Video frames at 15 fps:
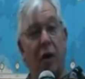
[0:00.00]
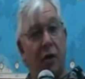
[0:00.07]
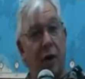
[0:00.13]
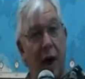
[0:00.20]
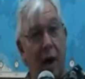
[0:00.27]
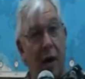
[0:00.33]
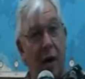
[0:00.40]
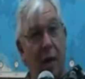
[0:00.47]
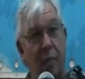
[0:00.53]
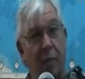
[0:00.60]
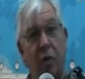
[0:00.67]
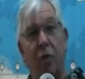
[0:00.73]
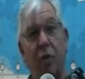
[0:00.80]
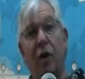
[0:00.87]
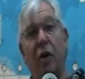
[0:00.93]

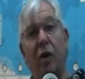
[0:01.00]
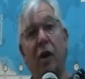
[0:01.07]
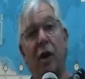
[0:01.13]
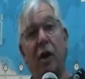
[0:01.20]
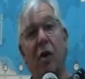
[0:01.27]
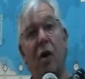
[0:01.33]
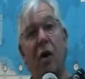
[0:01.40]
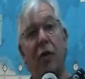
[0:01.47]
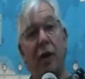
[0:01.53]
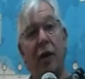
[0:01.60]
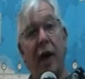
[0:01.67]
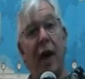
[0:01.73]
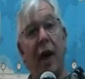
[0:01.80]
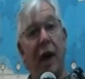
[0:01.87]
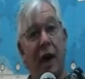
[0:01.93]
dial-up, you can click on
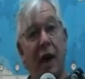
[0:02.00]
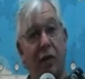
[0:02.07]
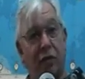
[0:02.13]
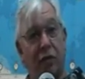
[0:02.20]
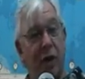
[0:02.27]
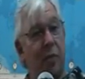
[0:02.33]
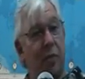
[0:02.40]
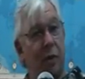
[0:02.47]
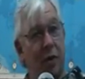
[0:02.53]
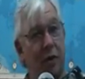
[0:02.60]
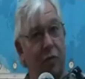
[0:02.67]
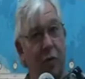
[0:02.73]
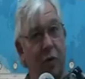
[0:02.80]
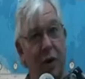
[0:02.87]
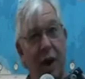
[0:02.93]
the AAC
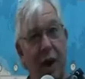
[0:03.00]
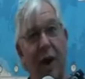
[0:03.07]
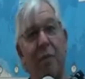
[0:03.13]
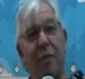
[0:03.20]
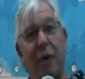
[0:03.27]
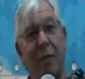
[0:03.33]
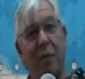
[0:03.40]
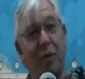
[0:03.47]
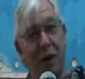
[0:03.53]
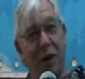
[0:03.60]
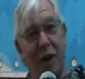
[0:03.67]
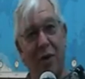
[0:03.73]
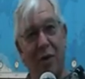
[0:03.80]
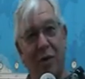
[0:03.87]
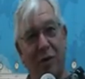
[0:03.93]
plus one and be able to
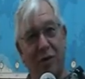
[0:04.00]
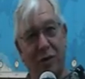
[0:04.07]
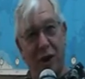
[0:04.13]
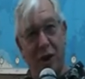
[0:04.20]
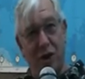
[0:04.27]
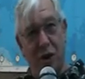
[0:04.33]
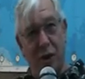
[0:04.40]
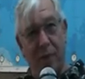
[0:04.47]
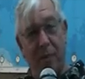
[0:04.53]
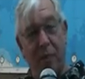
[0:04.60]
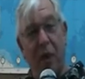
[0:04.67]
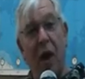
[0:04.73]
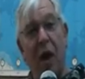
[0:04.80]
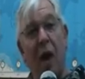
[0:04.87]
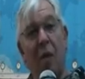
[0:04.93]
hear the
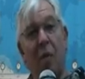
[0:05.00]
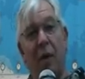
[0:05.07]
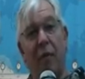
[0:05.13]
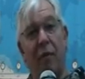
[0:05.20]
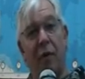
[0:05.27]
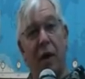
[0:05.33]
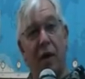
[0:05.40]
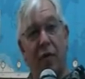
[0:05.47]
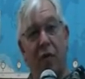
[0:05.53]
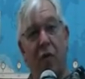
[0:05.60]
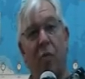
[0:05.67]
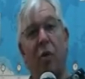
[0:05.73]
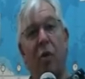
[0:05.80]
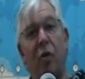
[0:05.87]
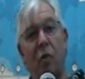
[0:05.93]
station. But I've got a
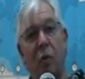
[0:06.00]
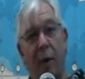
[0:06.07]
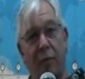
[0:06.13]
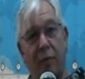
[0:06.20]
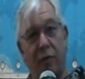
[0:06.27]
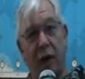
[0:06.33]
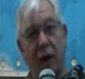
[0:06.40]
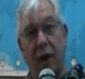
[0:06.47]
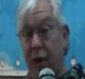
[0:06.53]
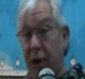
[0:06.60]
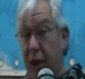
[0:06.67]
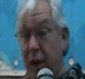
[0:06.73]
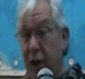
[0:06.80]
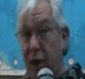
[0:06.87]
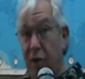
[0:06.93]
full-blown website.
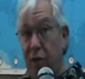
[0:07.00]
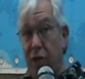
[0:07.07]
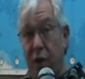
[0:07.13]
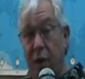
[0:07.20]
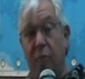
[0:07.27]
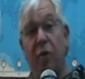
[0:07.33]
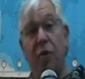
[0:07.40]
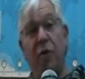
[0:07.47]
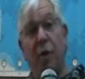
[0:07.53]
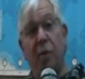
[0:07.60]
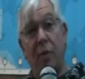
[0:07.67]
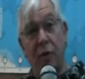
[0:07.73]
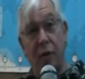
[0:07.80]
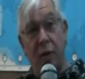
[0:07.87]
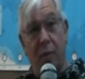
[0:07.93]
Again, it's
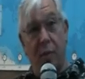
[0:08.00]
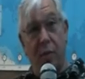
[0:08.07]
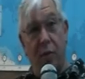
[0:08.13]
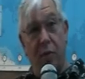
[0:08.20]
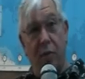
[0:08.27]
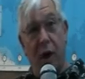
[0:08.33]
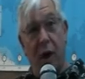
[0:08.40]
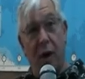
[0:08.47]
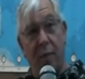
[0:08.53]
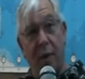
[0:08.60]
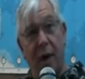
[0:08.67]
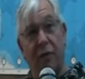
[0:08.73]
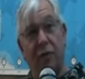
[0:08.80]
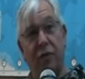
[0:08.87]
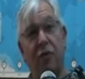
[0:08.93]

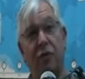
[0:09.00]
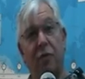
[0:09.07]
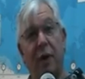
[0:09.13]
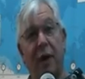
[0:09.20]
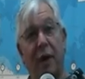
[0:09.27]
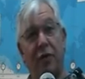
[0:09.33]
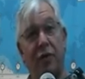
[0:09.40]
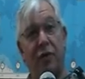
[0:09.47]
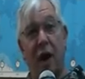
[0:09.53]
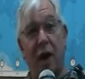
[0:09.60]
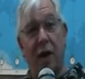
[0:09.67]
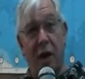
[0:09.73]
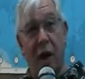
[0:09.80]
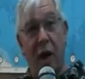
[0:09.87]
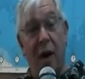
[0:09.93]

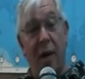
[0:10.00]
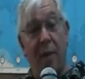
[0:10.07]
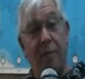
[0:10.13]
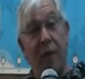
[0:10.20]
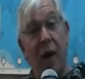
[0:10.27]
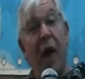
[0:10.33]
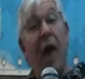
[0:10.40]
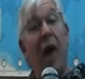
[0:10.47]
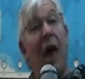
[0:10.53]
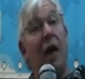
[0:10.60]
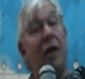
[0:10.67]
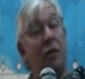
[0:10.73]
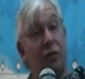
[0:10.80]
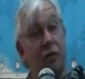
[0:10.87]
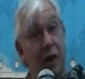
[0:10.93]
www.mastersmix.com,
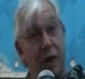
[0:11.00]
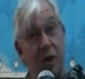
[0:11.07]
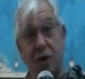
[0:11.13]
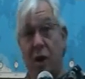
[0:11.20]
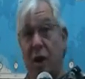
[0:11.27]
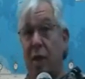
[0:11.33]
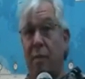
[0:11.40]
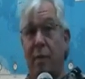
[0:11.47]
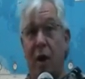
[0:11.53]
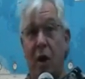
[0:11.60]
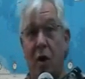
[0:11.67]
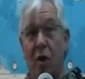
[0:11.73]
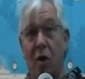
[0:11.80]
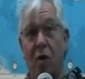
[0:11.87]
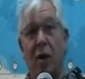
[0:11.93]
and the station can be
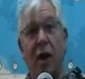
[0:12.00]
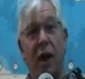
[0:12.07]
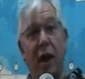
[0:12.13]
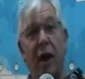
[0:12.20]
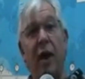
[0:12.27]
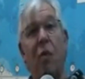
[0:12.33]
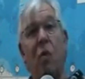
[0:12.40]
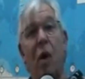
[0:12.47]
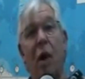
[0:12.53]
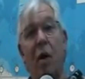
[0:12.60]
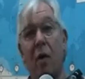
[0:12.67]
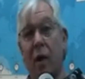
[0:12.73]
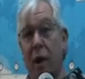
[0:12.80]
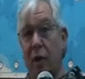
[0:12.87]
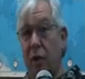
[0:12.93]
heard anywhere
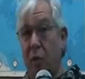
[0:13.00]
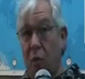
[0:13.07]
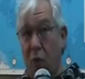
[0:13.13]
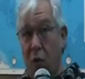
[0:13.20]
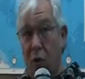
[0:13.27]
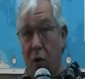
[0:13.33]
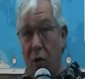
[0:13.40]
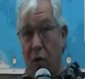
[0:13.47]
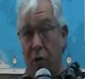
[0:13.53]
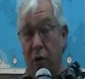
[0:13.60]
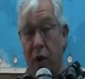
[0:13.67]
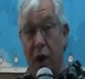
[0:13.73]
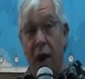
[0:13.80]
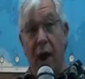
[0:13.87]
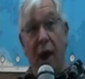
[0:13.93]
in the
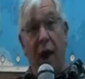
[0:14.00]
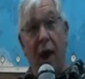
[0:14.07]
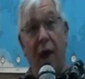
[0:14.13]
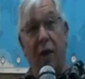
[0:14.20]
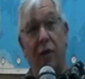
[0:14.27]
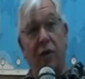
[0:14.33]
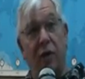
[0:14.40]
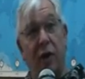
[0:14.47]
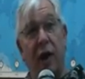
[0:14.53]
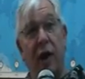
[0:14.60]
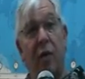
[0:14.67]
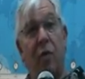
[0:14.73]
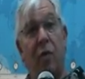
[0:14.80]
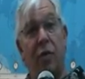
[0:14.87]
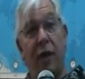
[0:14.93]
world. And
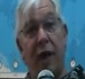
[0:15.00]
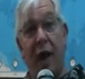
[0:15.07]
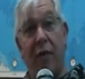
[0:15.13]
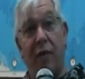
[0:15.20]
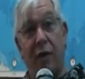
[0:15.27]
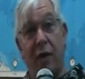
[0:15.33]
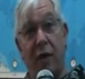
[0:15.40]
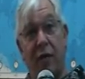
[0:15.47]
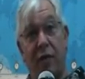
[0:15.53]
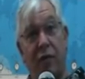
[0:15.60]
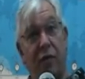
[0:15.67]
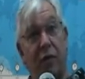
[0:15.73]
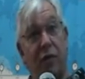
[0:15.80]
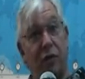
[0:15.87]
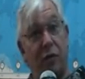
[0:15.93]
today, with the advent of
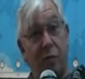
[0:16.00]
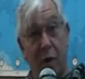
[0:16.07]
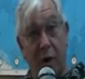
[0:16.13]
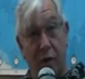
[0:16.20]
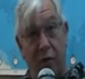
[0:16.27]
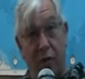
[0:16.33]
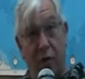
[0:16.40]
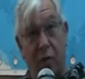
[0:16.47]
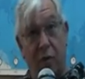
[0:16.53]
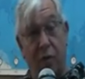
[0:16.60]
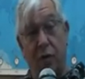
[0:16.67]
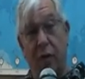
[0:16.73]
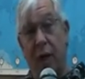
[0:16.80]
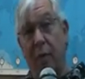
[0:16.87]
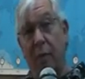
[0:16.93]

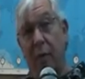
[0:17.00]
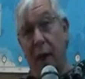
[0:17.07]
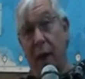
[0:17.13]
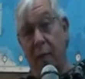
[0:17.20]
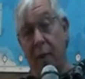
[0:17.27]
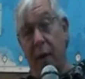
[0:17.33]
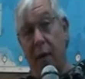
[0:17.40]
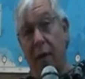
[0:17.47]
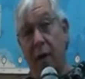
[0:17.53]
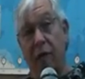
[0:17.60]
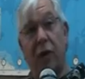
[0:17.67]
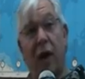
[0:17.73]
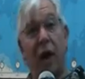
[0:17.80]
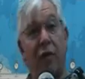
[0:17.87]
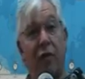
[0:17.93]
smartphones like
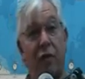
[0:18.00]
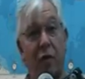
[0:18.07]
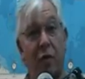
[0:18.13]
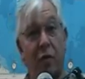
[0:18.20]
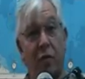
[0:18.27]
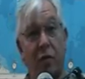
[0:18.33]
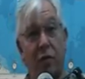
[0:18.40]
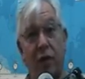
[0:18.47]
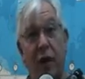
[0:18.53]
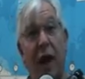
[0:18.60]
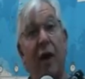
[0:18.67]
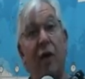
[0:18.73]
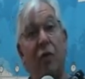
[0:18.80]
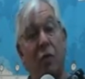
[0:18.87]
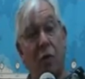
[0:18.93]
Blackberries, iPhones,
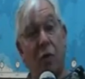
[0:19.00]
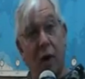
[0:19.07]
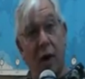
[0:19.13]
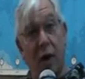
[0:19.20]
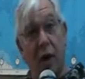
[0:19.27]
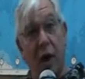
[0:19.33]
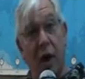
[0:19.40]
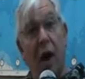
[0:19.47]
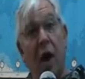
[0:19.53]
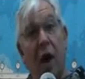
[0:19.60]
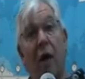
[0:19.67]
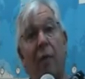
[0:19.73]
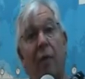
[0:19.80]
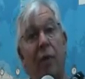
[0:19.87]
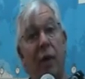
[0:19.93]
Android,
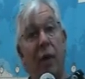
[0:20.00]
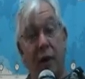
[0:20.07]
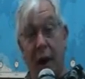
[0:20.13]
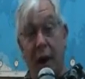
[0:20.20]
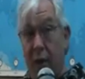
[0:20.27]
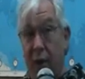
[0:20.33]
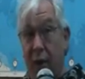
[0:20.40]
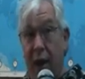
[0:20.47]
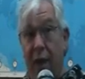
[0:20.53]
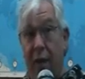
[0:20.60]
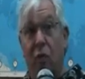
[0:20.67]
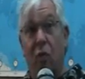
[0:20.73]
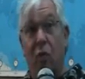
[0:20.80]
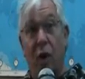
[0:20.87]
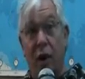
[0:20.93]
now they
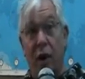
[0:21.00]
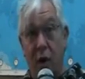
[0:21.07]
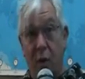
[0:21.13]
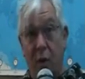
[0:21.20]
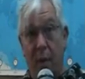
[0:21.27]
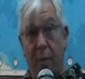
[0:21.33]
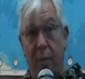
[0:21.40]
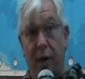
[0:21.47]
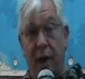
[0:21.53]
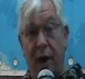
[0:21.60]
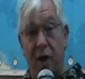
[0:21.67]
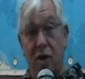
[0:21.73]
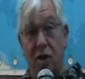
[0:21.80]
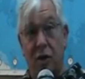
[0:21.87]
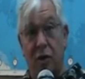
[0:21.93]
have radio
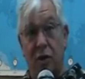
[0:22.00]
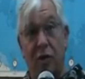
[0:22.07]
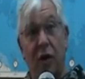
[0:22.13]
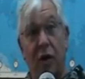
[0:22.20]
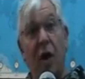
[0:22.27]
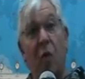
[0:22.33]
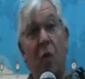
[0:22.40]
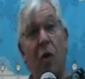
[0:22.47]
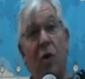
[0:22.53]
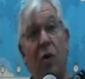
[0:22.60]
applications where